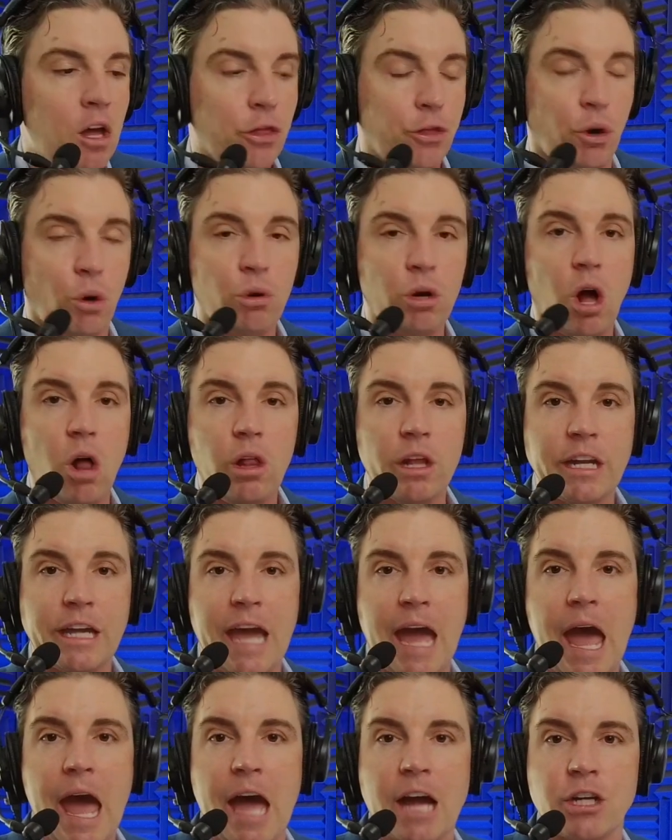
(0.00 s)
Throw it all in
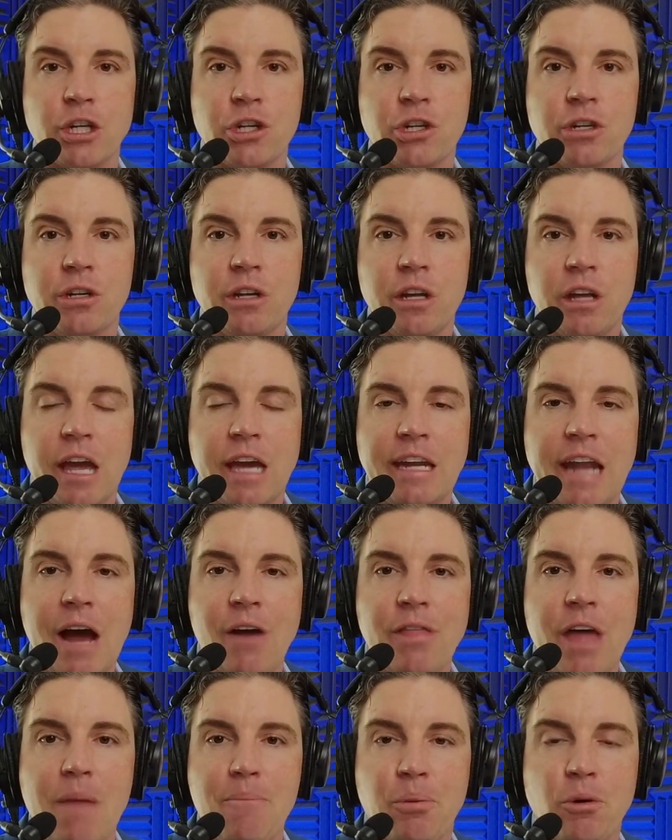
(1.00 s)
cash, and now
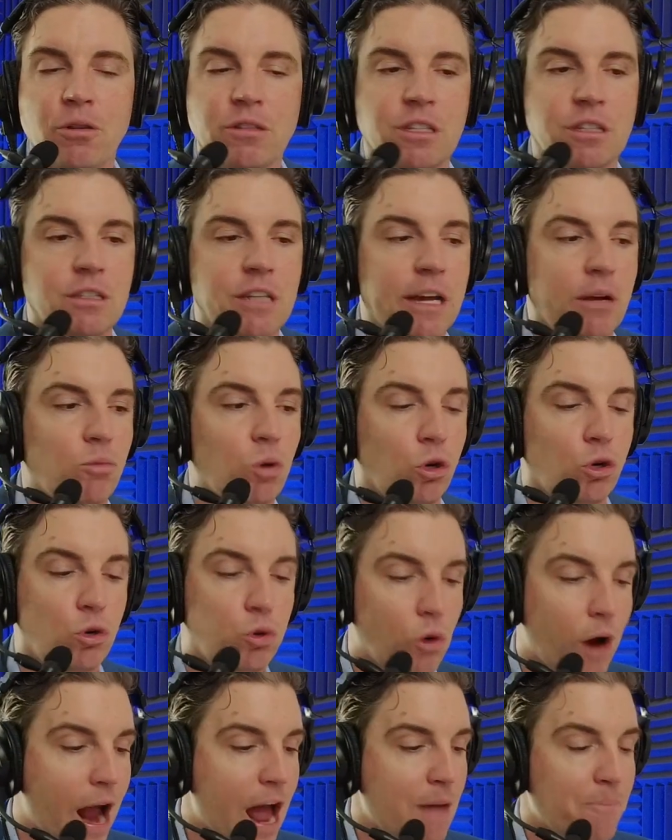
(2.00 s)
that person's like, "Well,
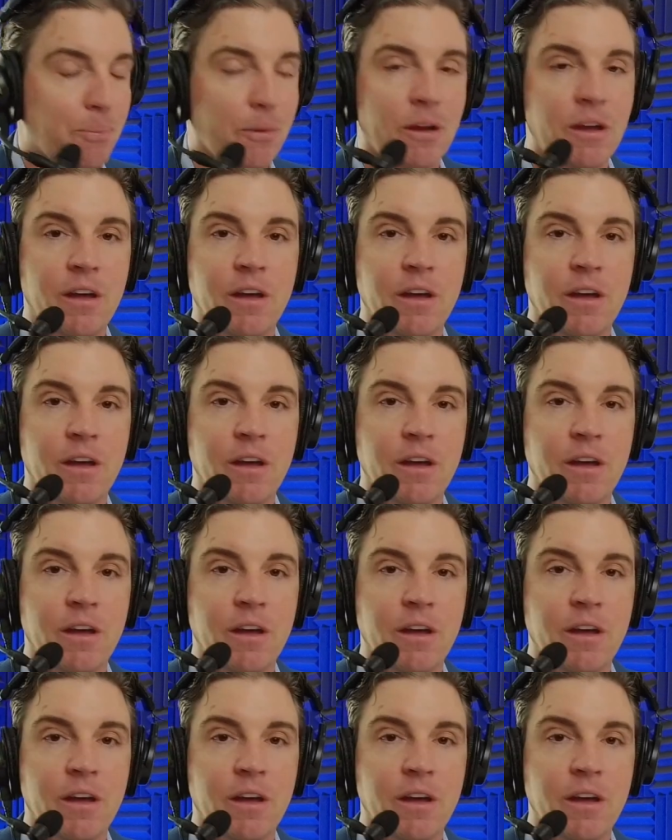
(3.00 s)
crap.